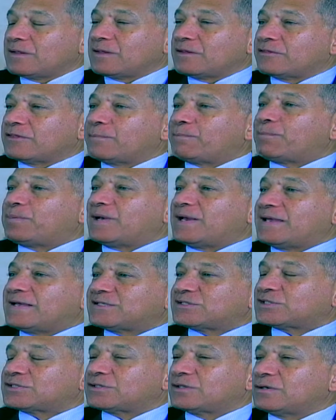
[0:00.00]
the
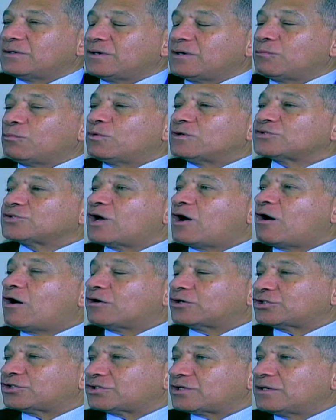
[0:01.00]
place was
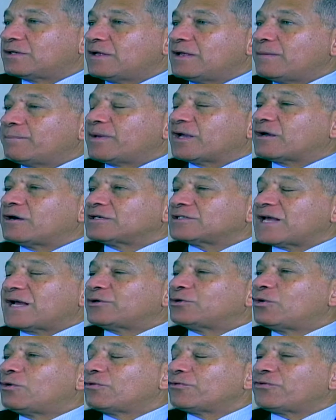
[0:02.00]
hushed because I
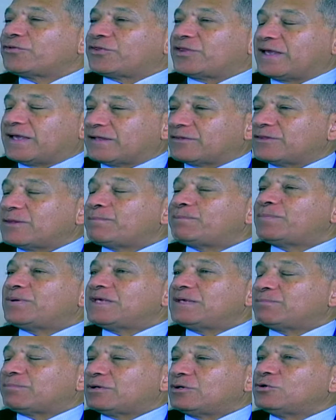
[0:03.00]
don't think the
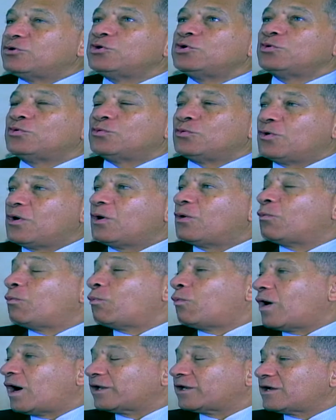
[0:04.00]
people knew
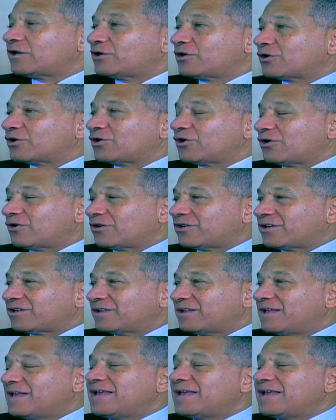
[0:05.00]
what had occurred.